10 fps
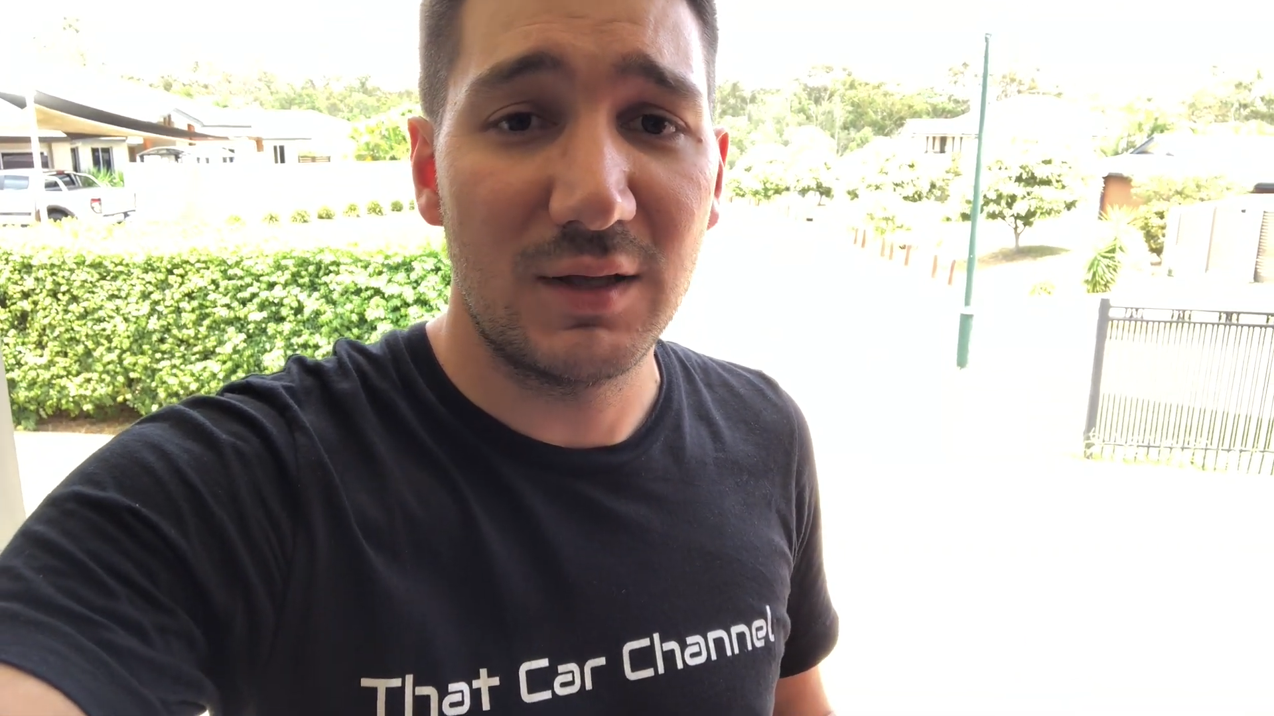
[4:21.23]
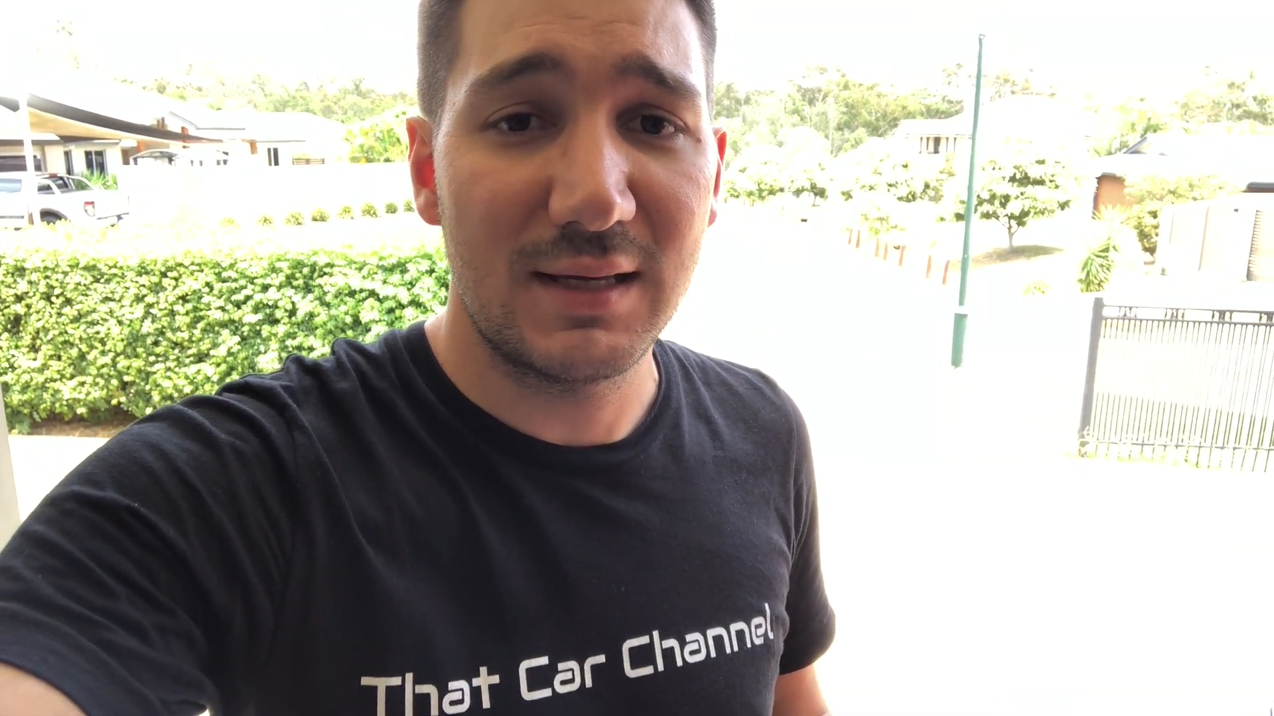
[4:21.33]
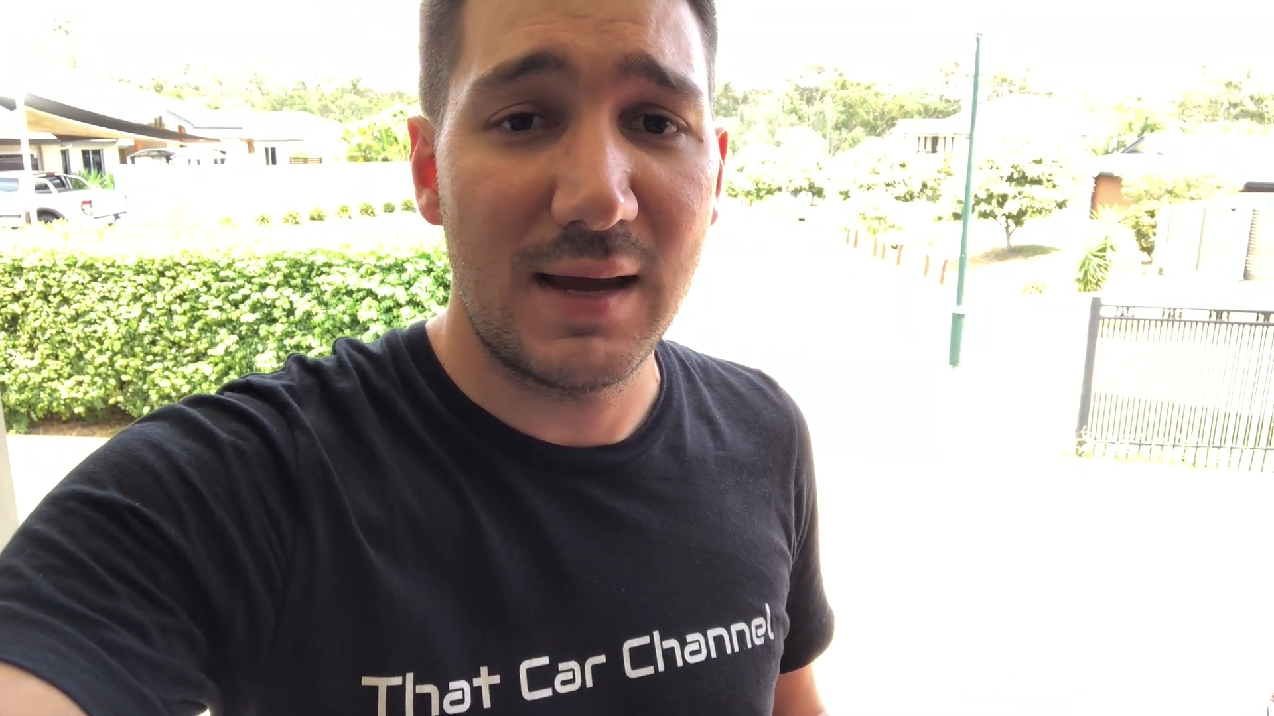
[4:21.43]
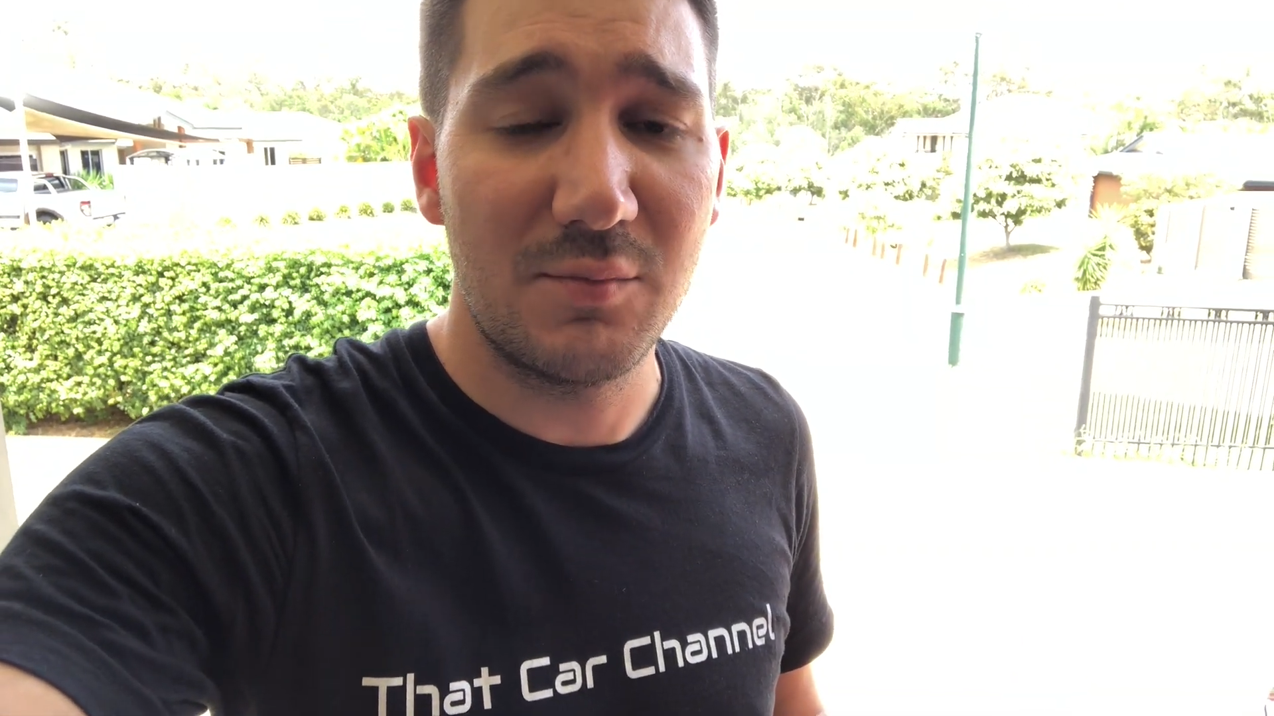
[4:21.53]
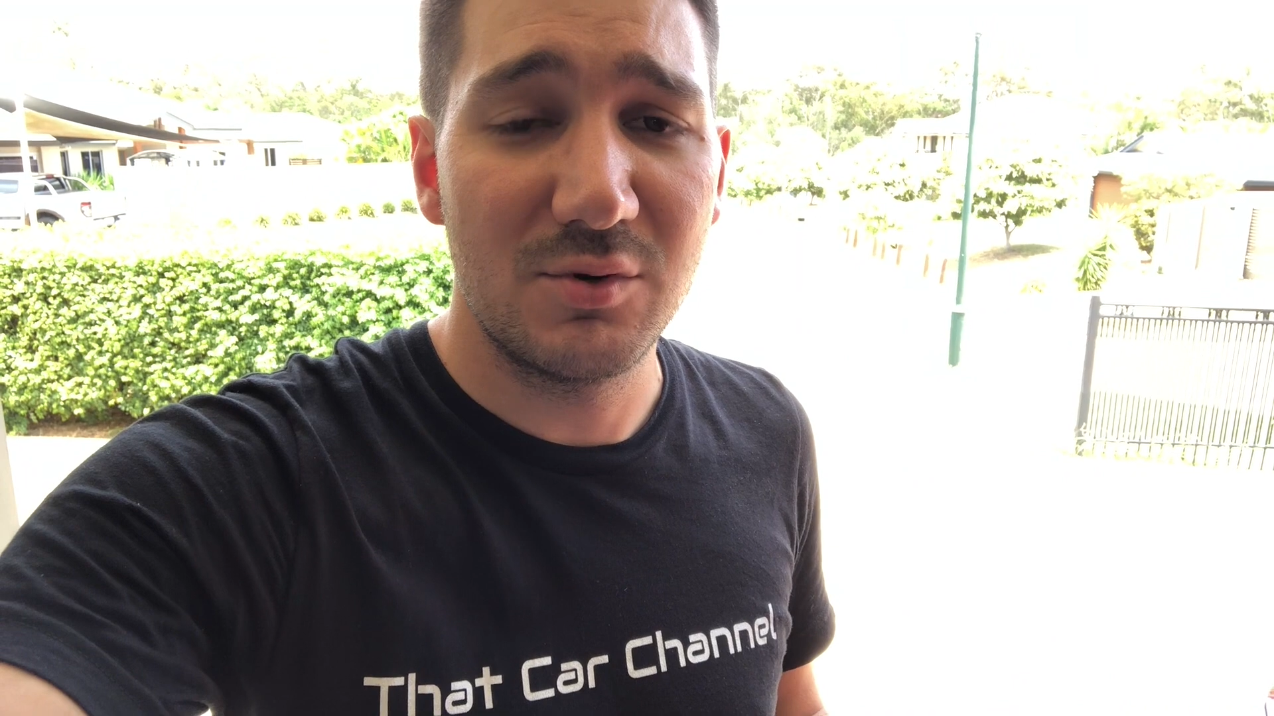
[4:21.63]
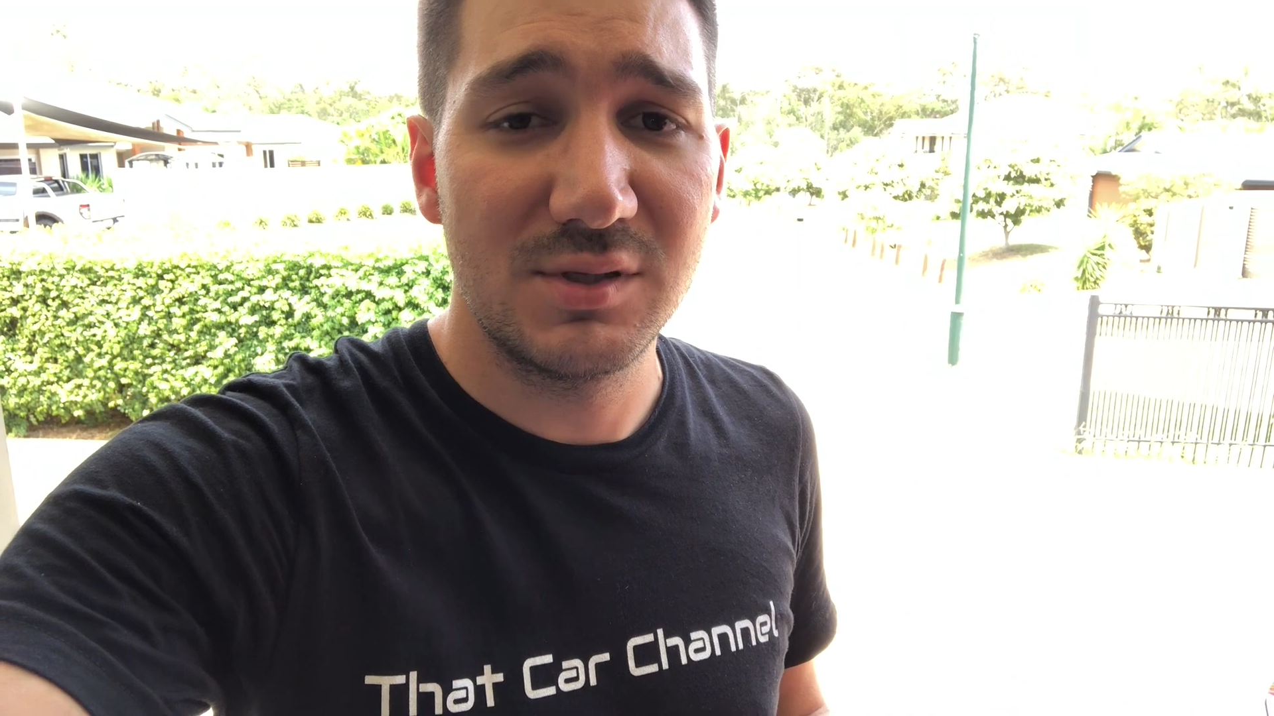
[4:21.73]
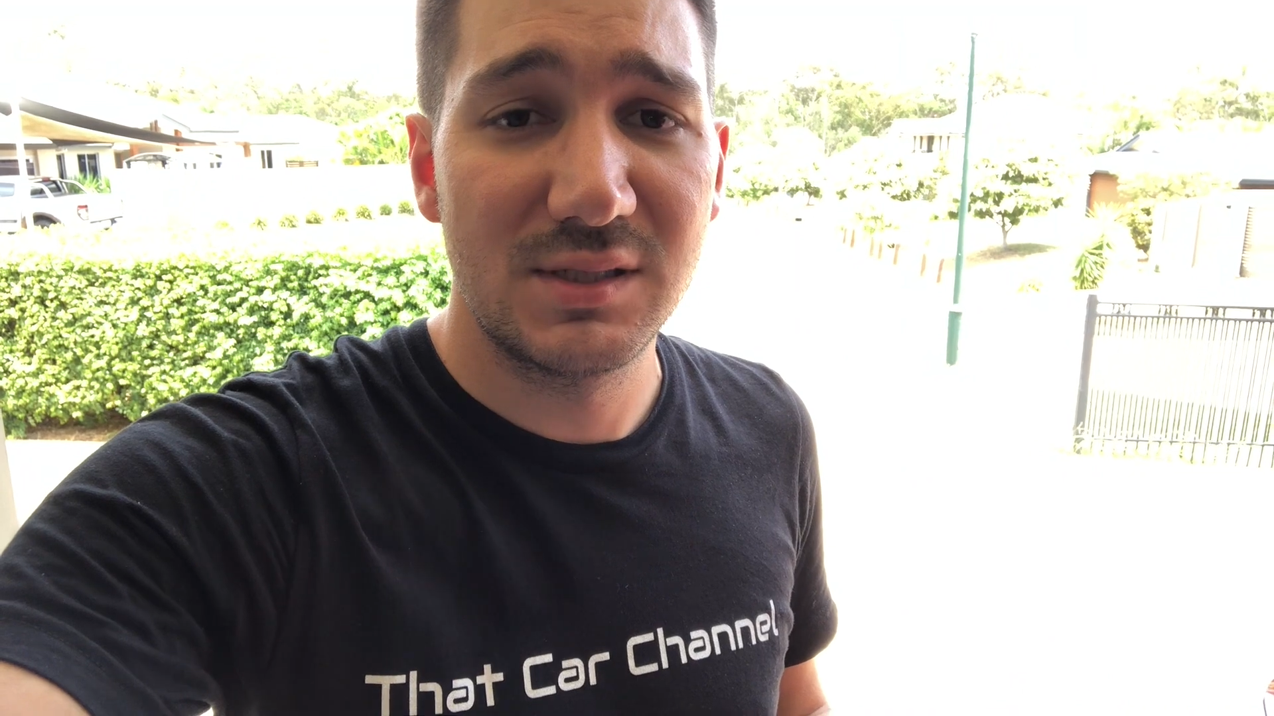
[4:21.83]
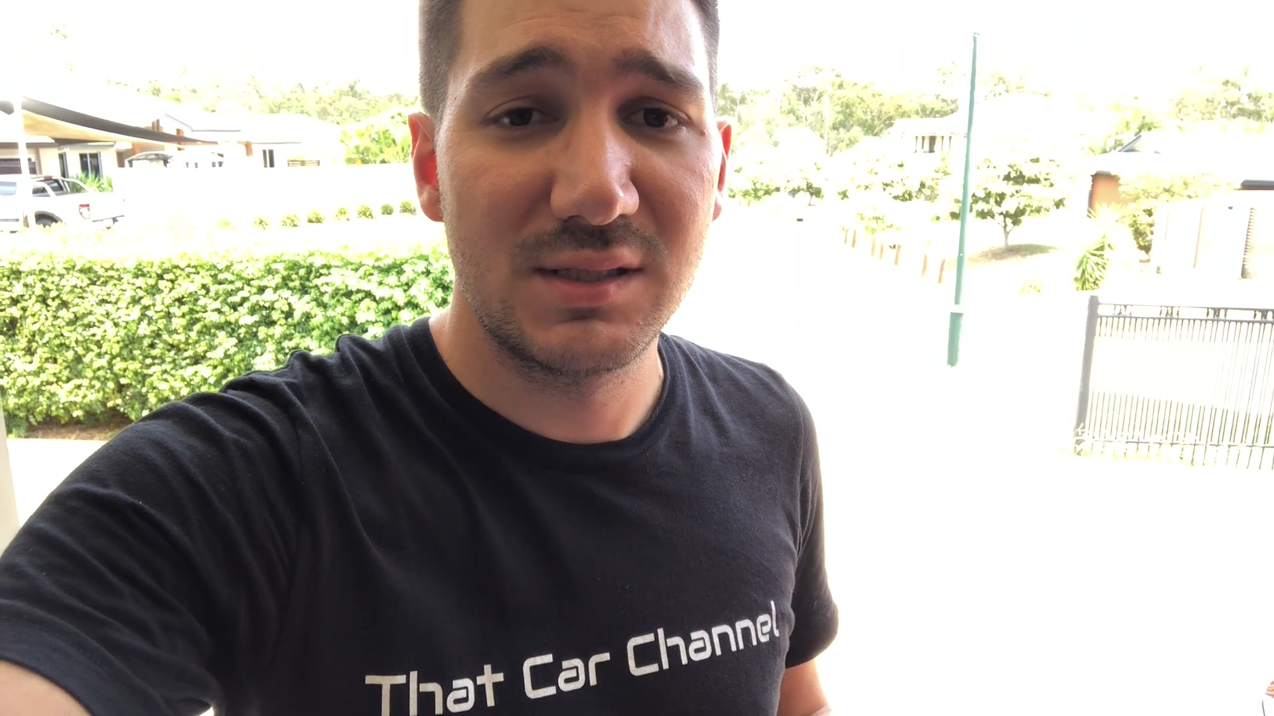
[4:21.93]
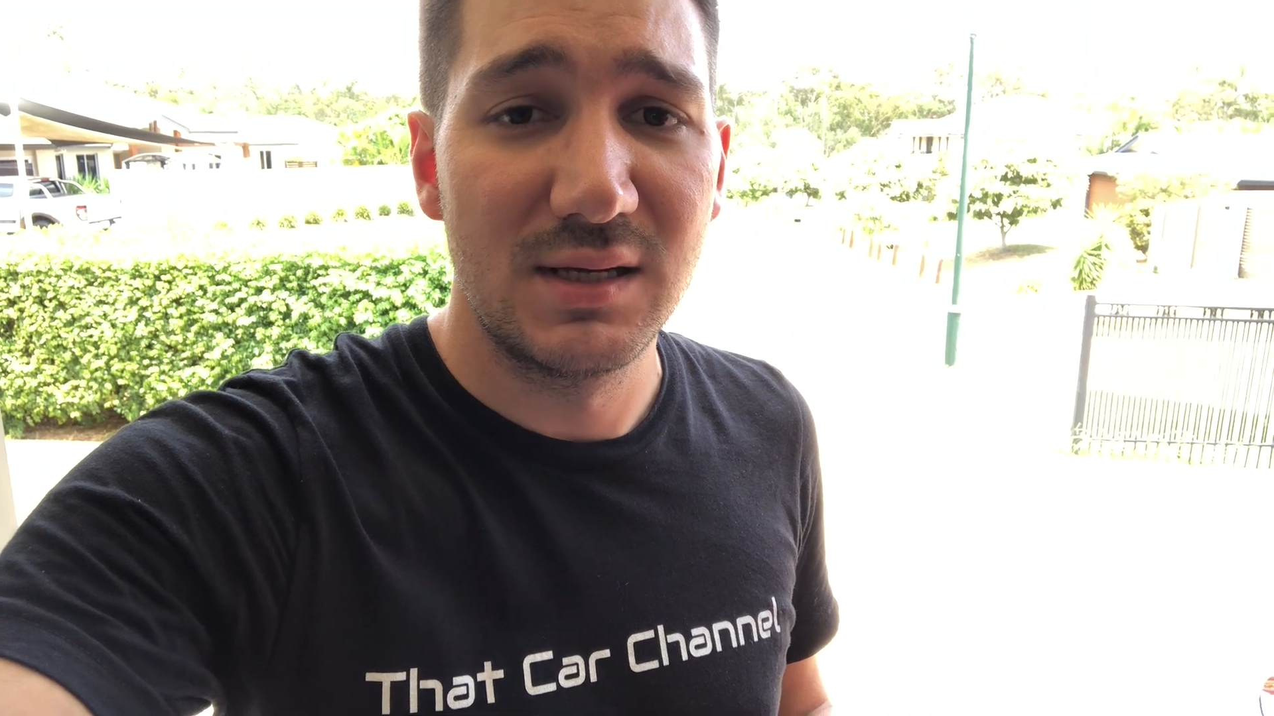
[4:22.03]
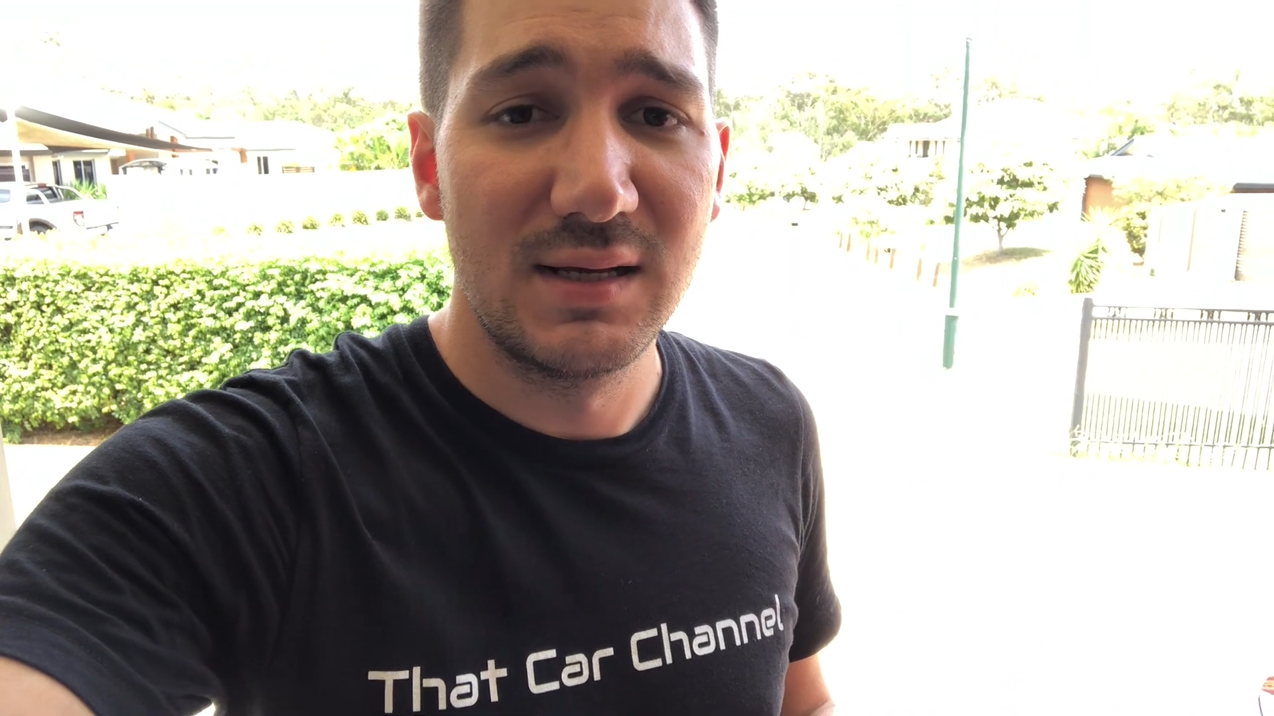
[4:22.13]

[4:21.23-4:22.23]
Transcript: of cameras